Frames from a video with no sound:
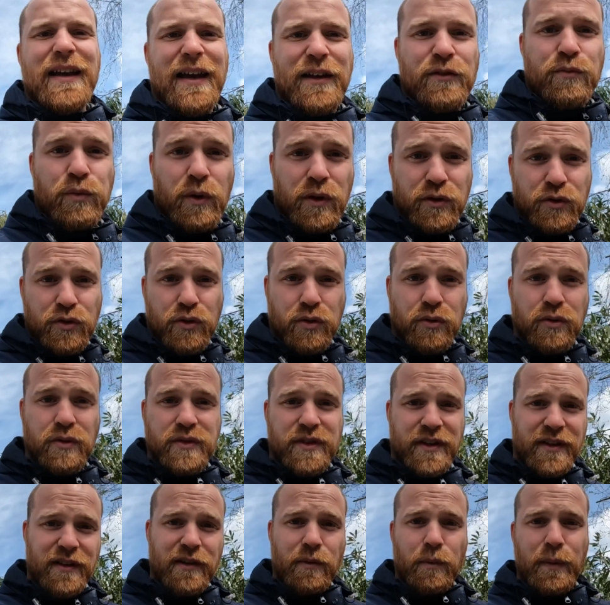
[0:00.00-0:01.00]
that is what was
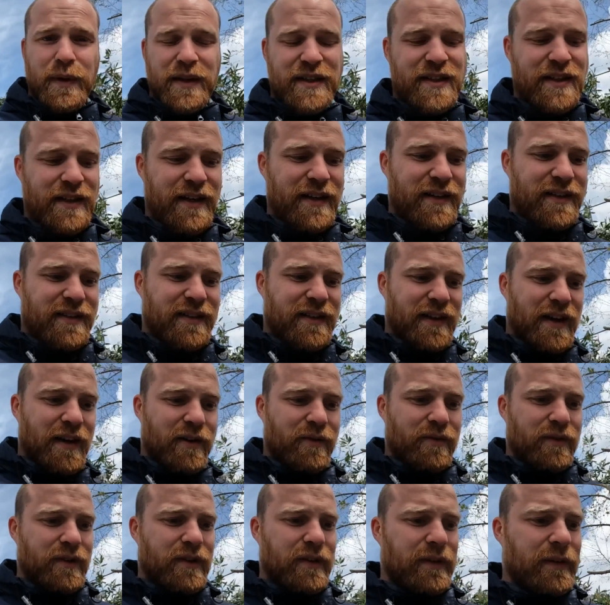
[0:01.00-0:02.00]
causing the whistling
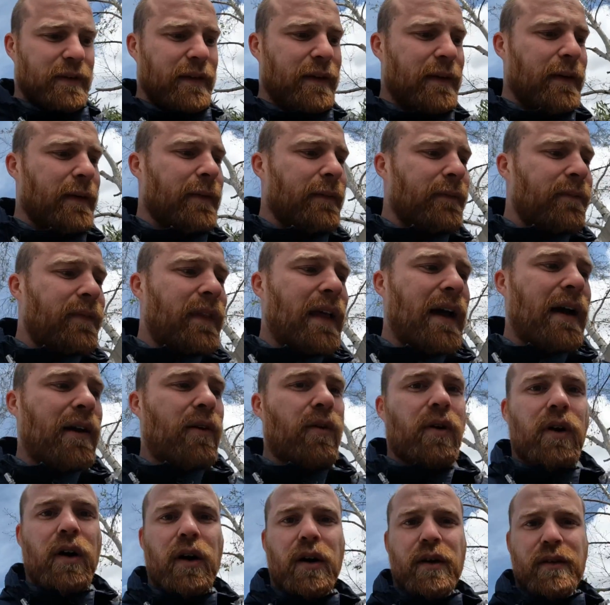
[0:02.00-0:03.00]
sound.
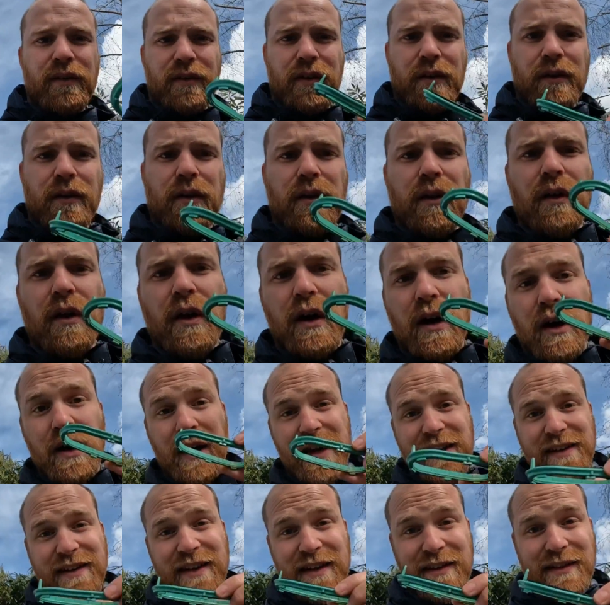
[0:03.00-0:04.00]
Now
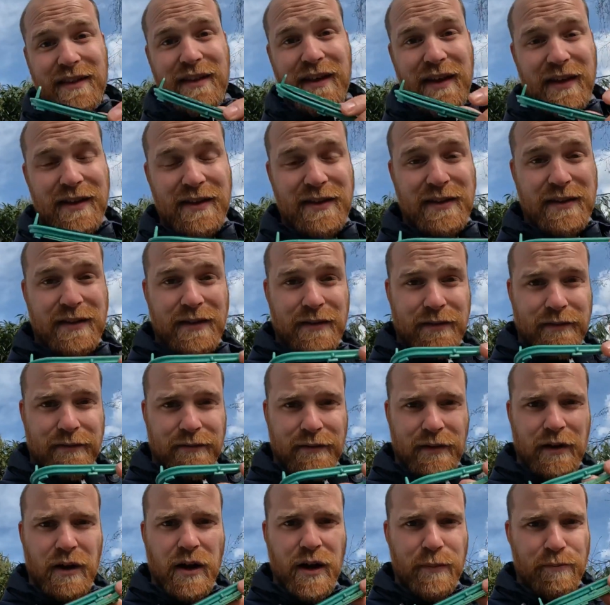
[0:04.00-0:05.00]
I did this,
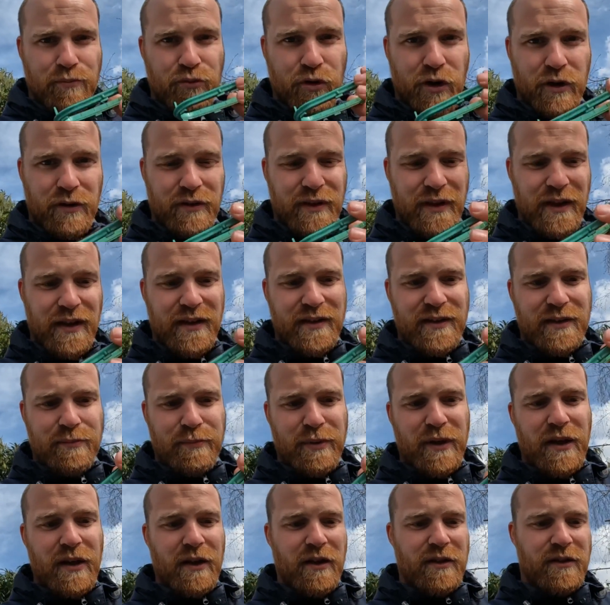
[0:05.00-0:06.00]
I broke this,
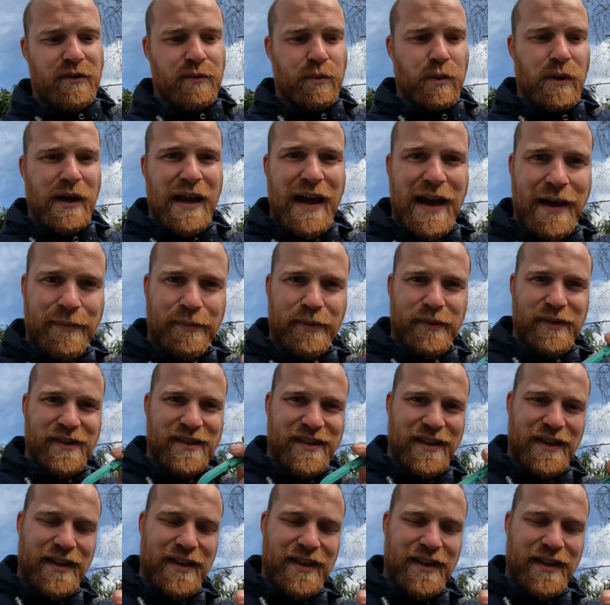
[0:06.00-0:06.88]
because what happens